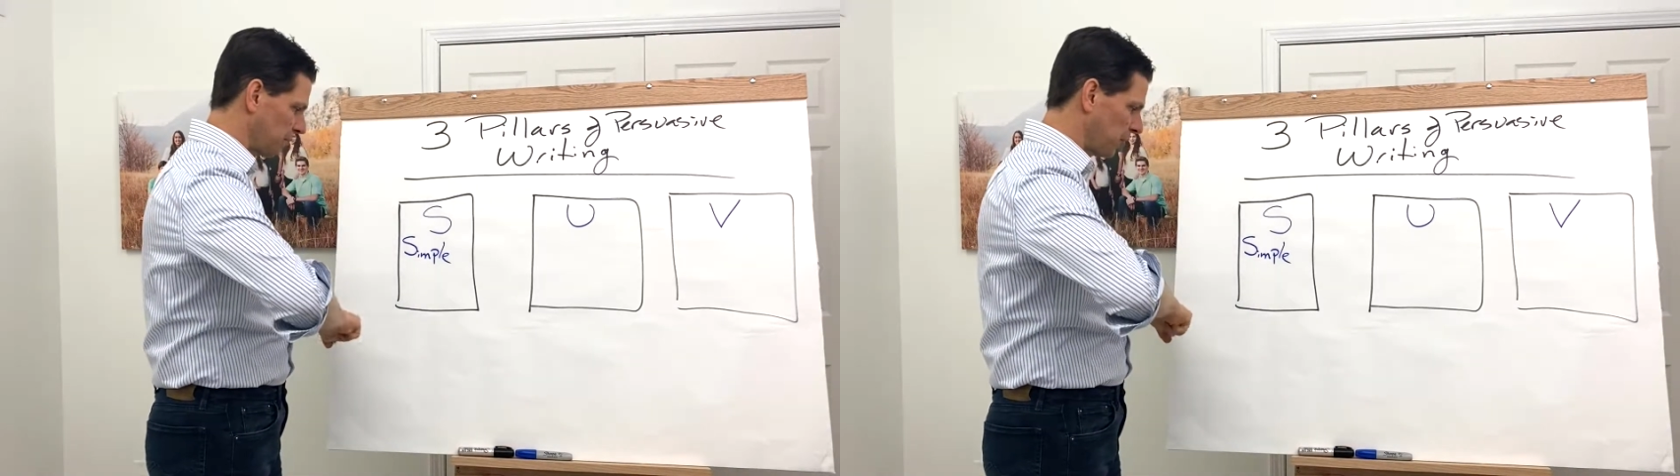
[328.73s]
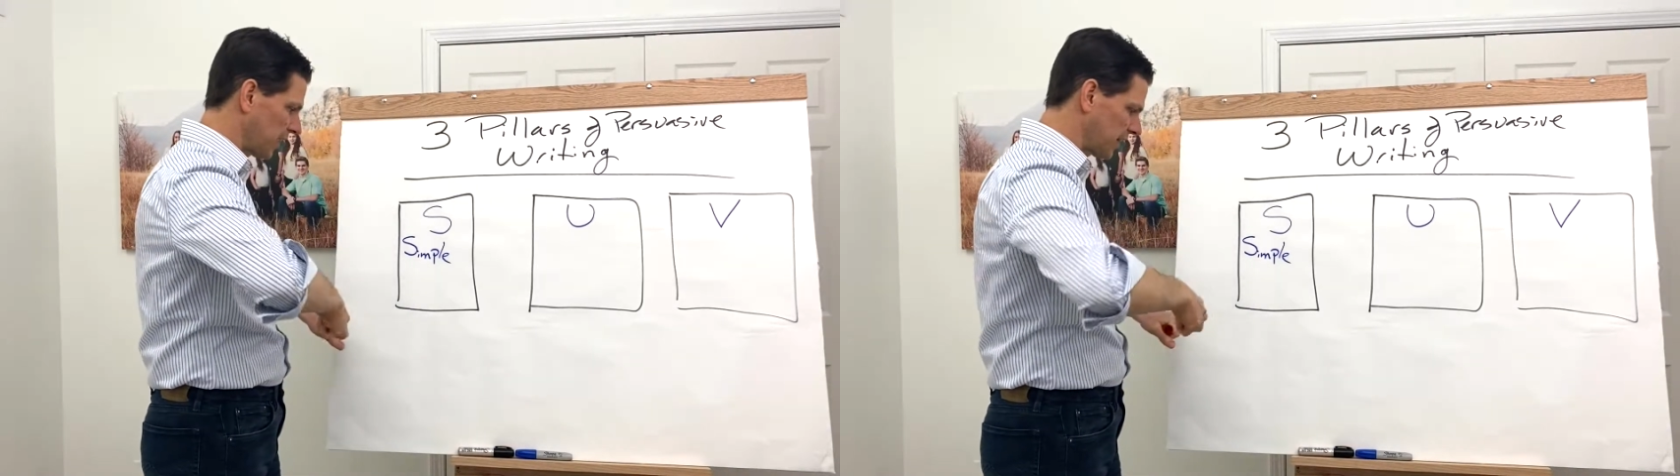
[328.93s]

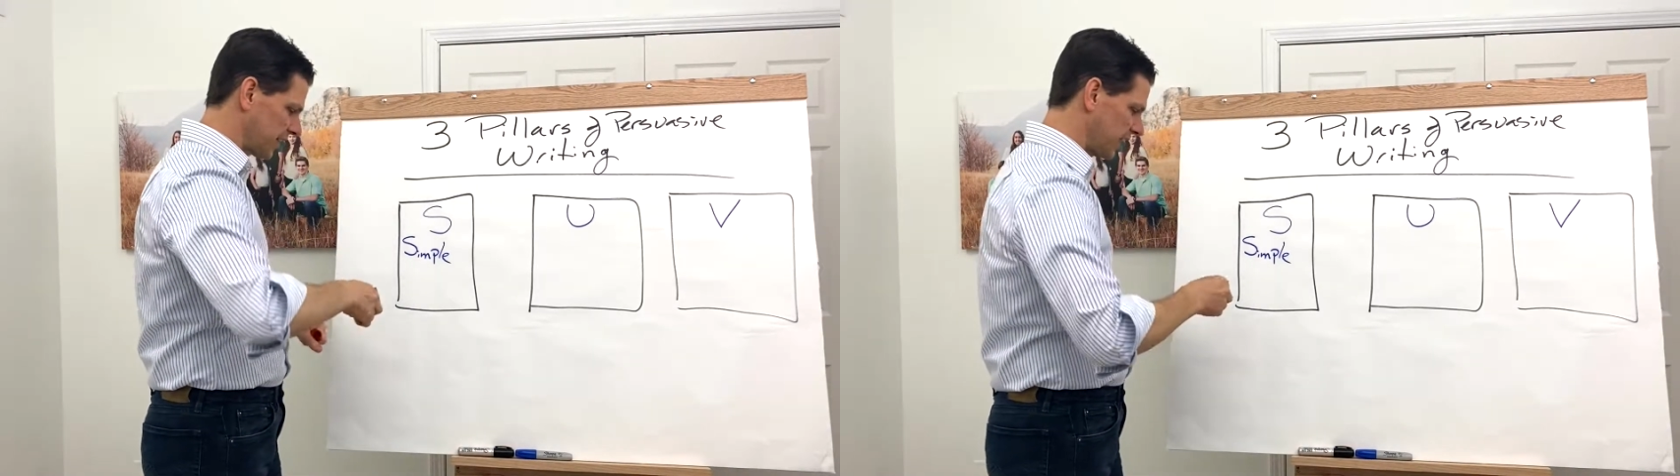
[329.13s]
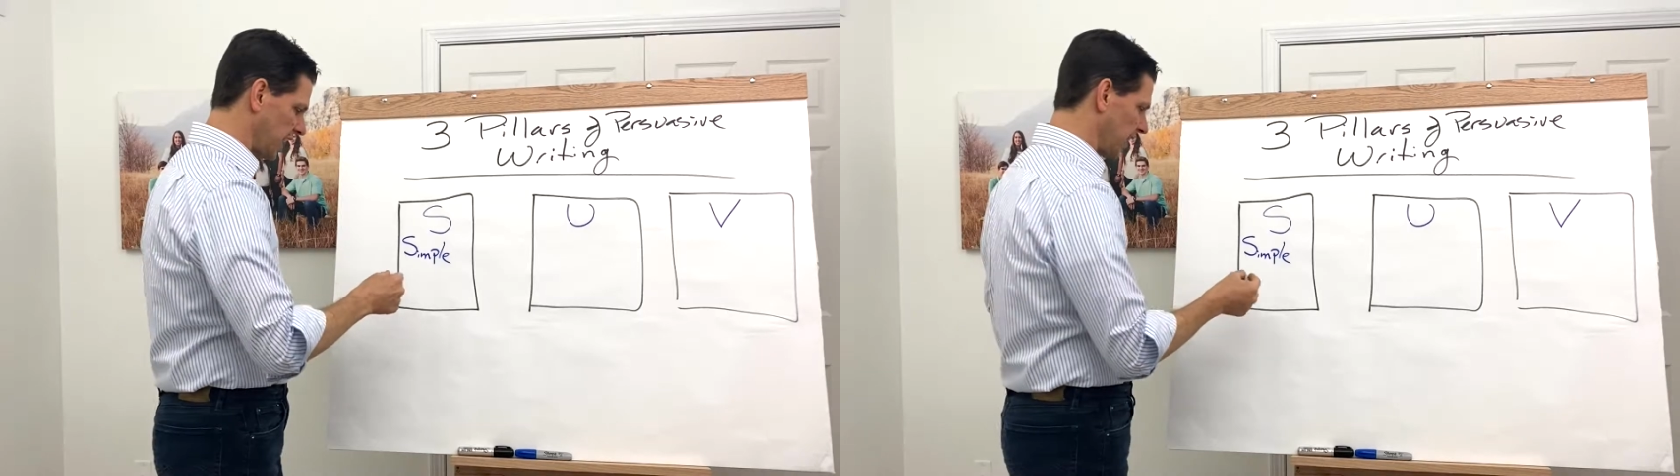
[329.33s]
plug
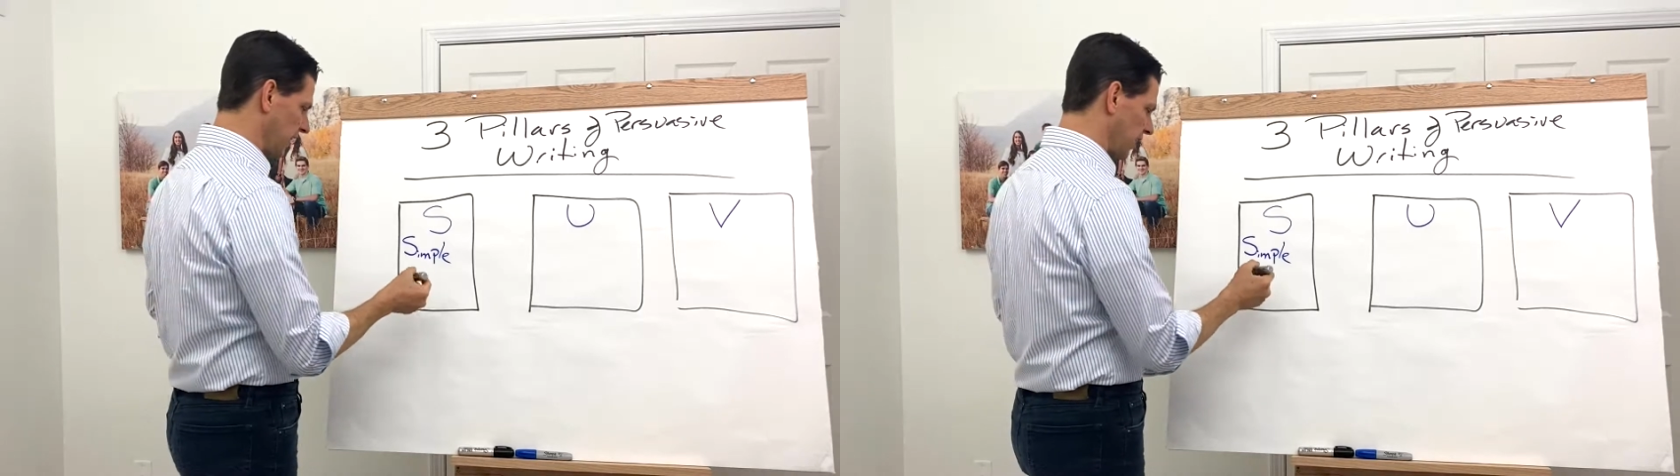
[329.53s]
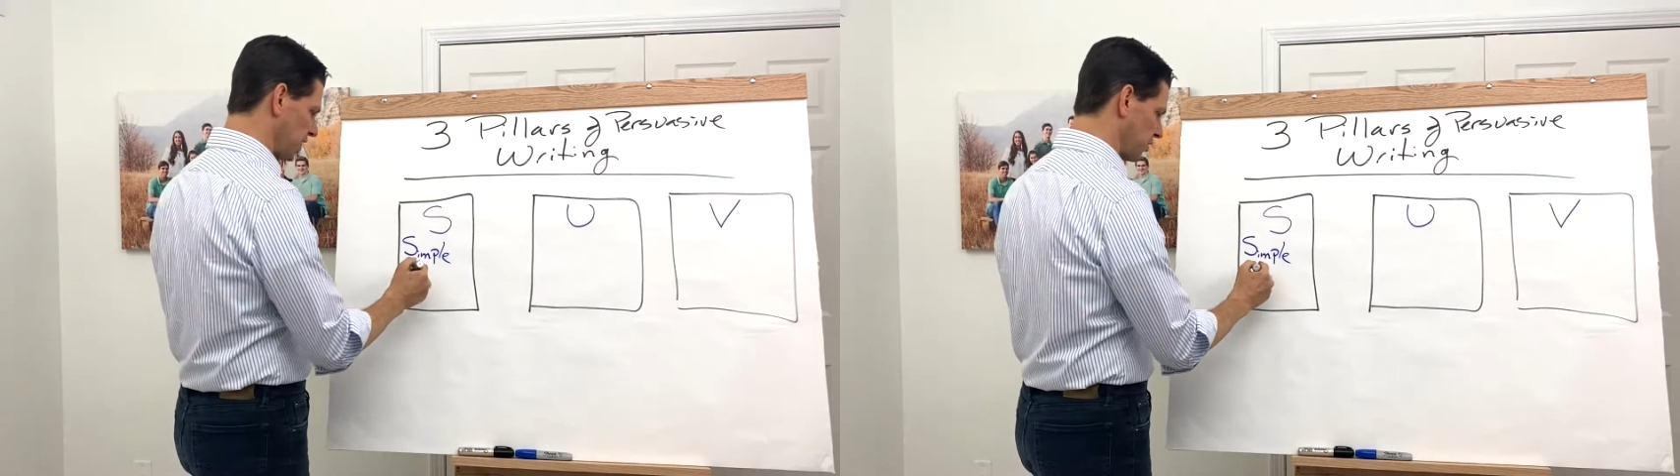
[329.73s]
this in,
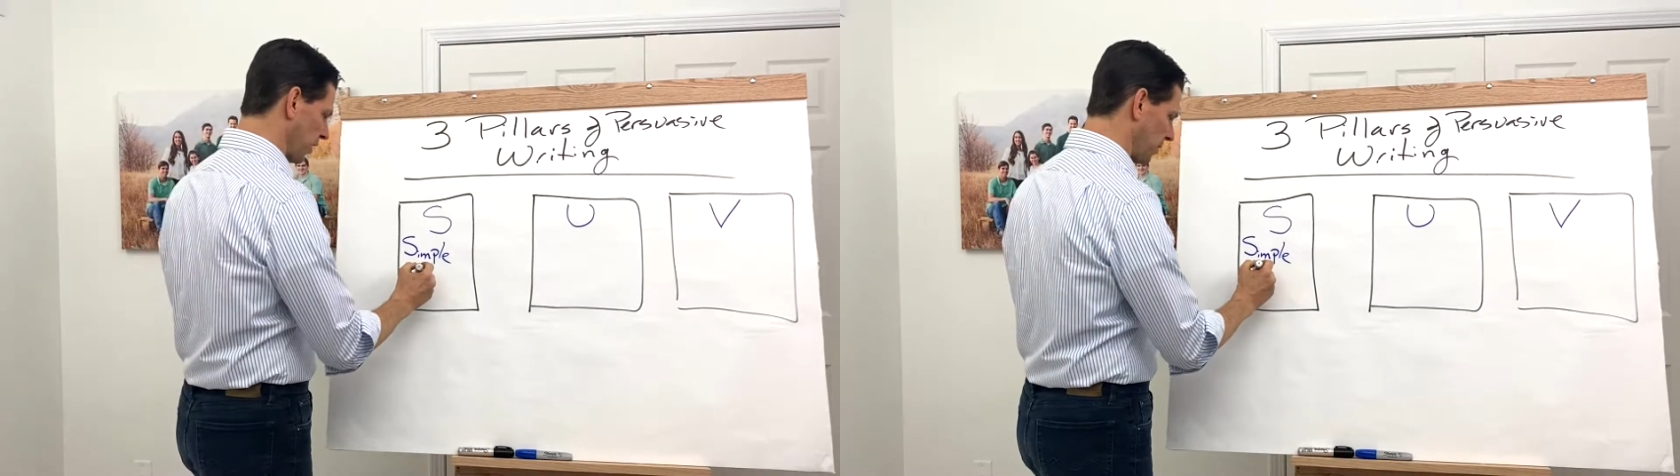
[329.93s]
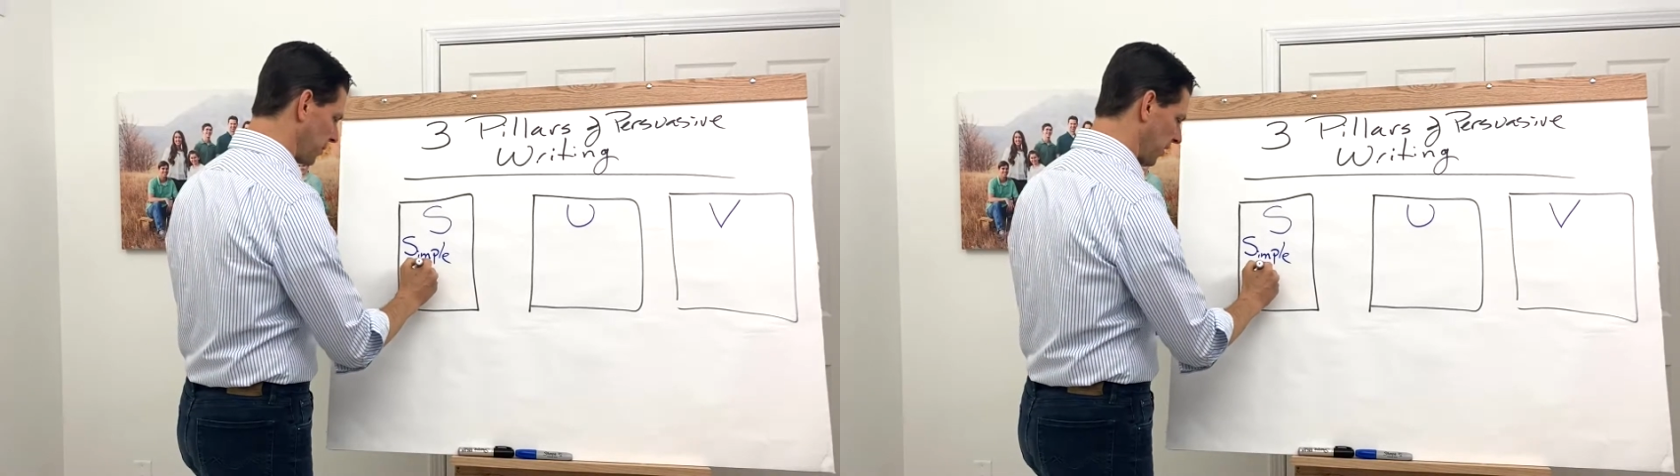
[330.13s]
and let's
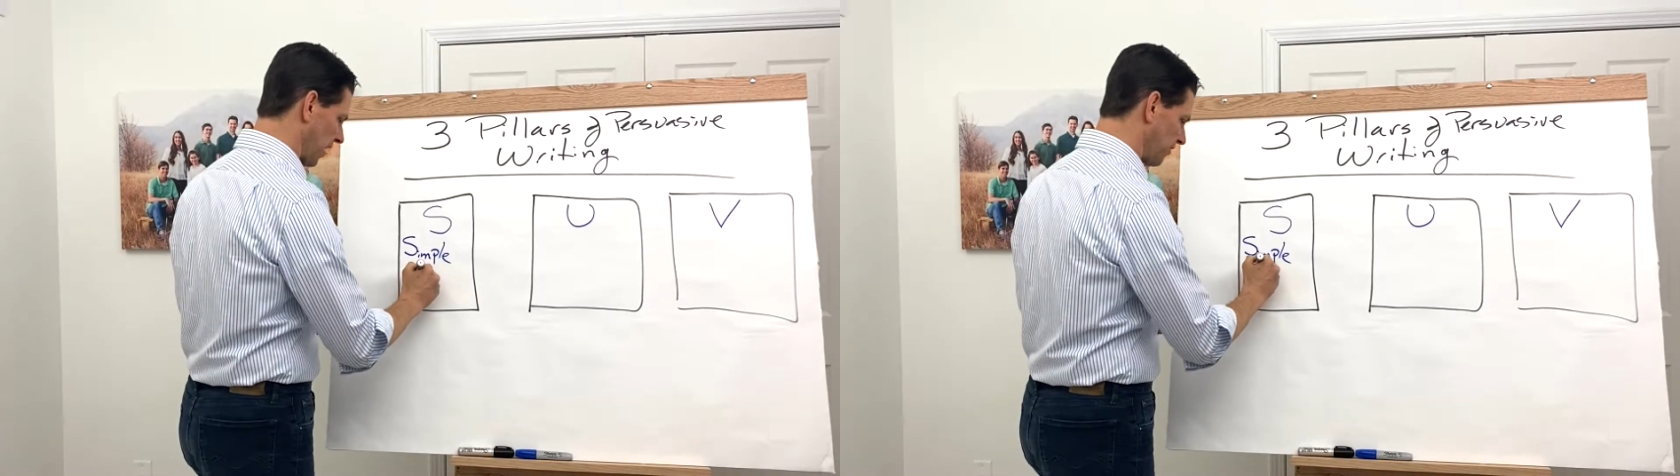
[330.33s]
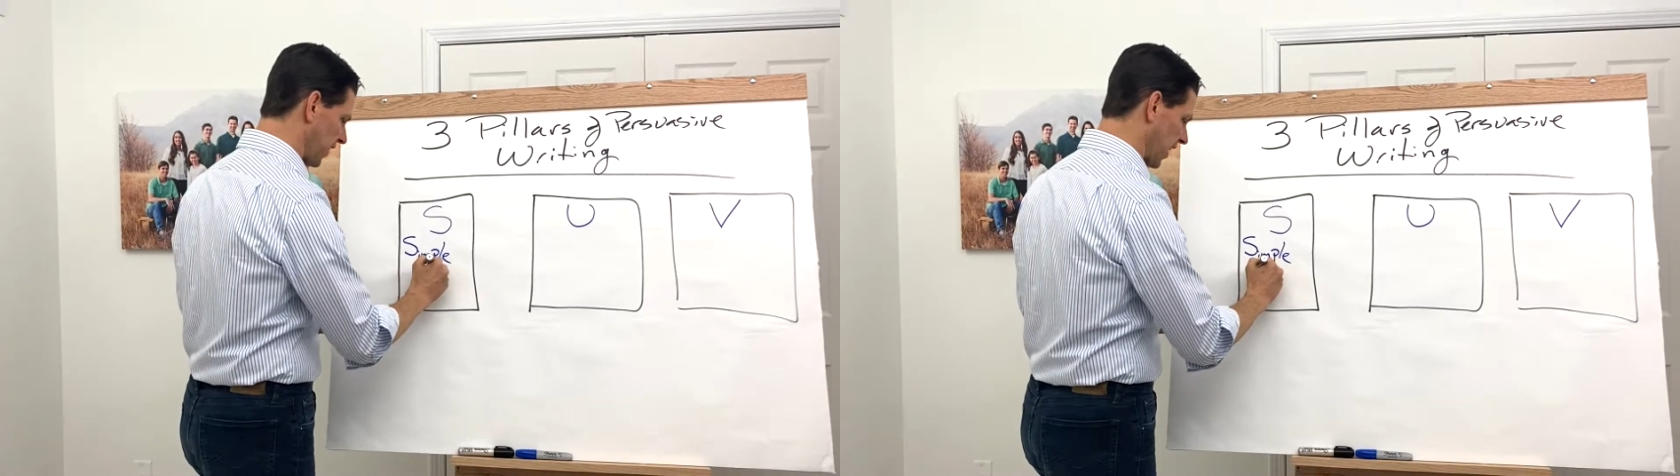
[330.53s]
write up here
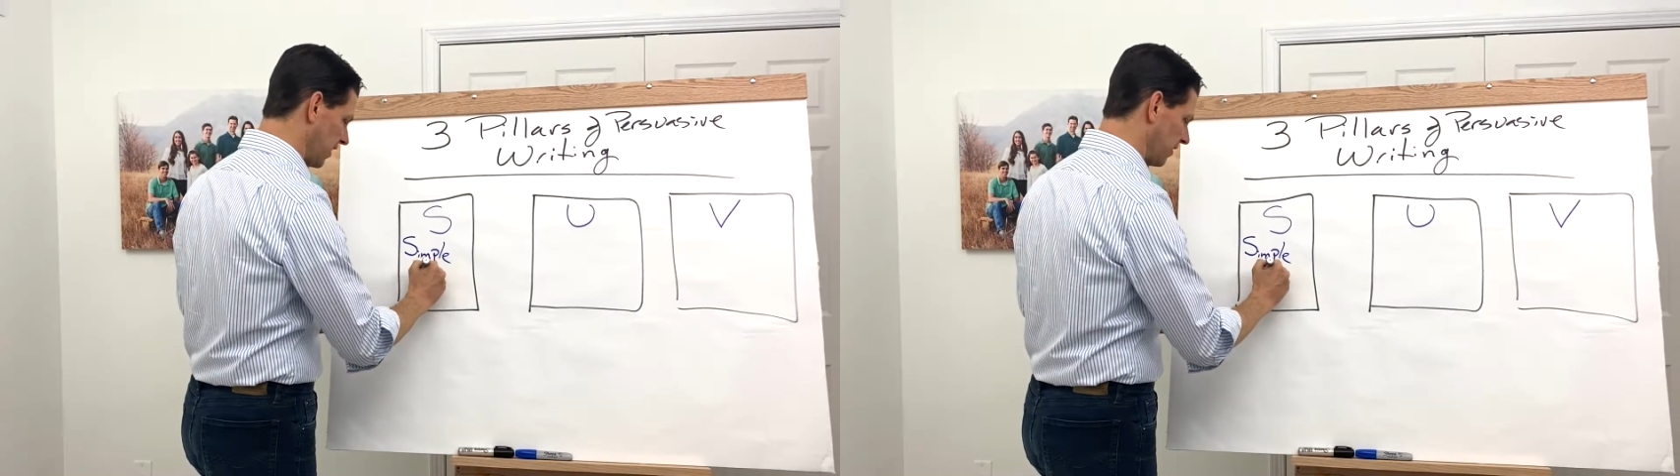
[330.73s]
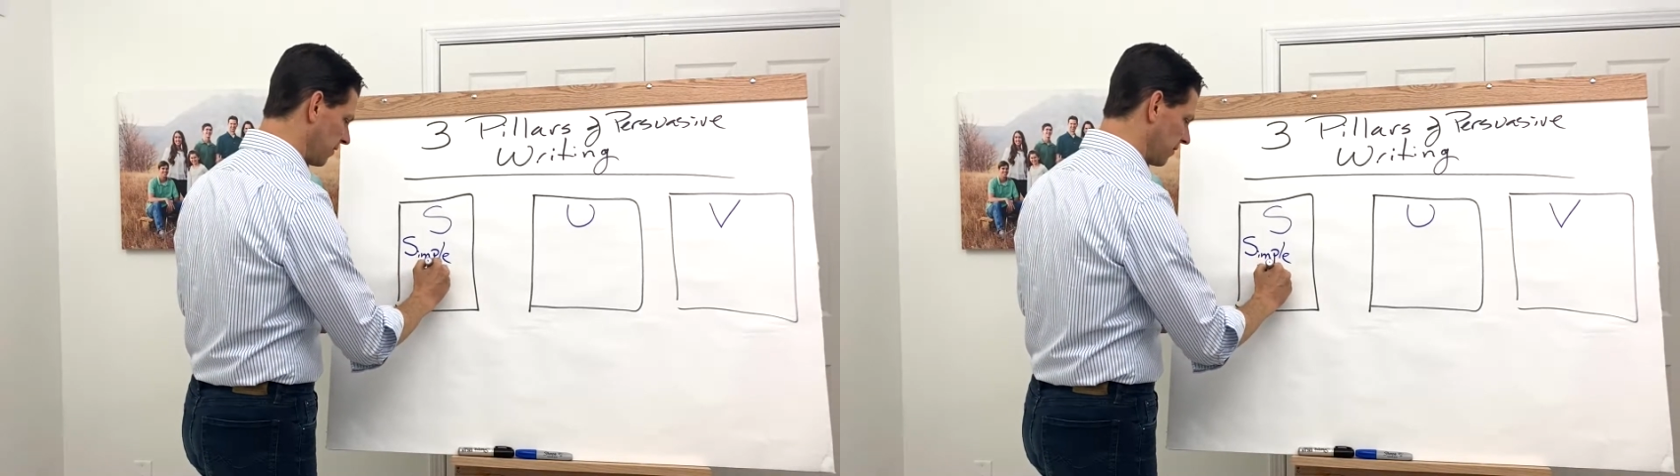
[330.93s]
FK.